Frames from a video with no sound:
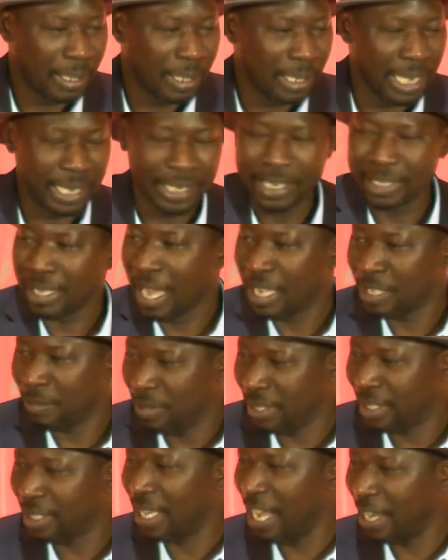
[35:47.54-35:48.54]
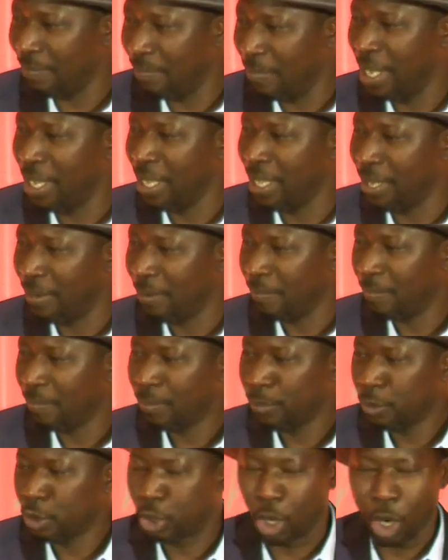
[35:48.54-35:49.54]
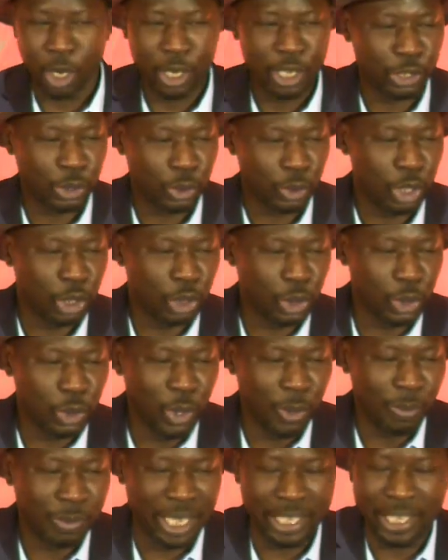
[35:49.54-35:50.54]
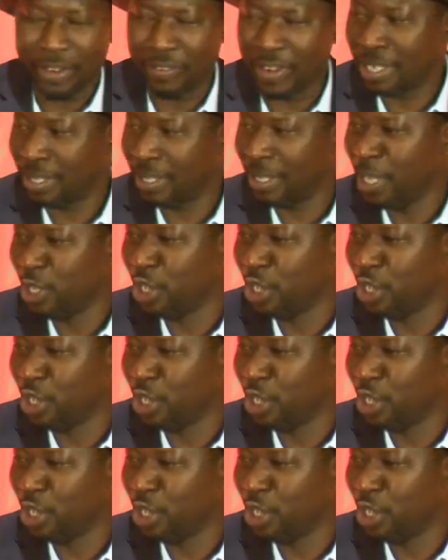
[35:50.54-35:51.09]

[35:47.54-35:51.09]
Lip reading: And this has misled many scholars to assume that the rest is